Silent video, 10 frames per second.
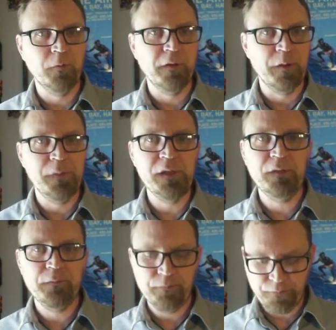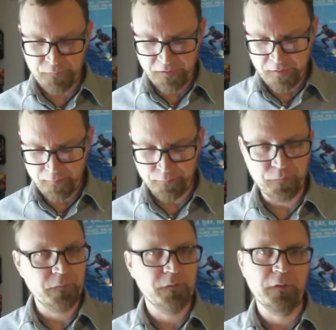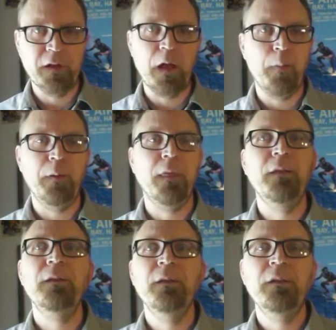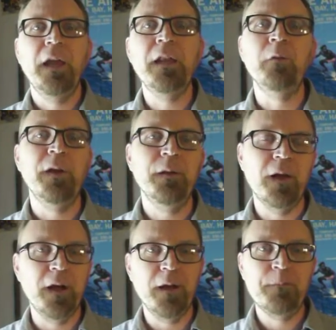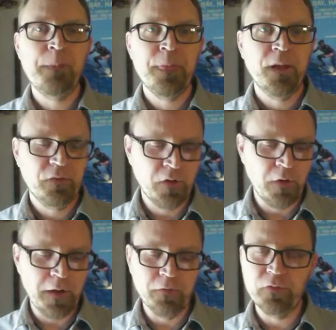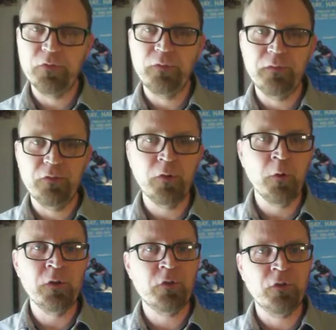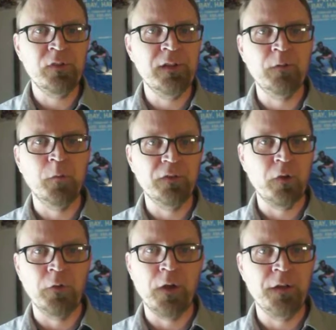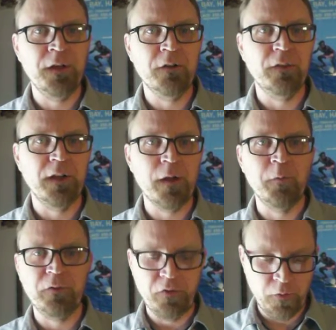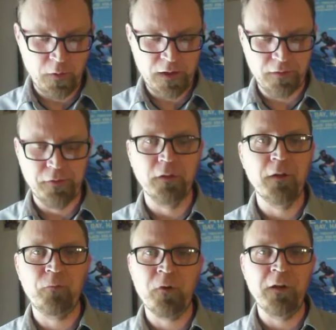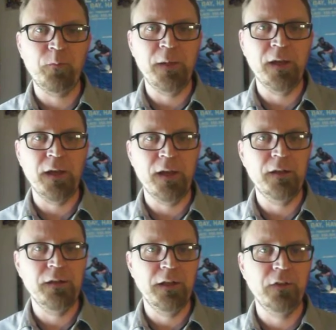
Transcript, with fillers: where they meet. Um, blah. Anyway, uh, so I was so interested in what's going on here that I went to uh, the Lovecraft PI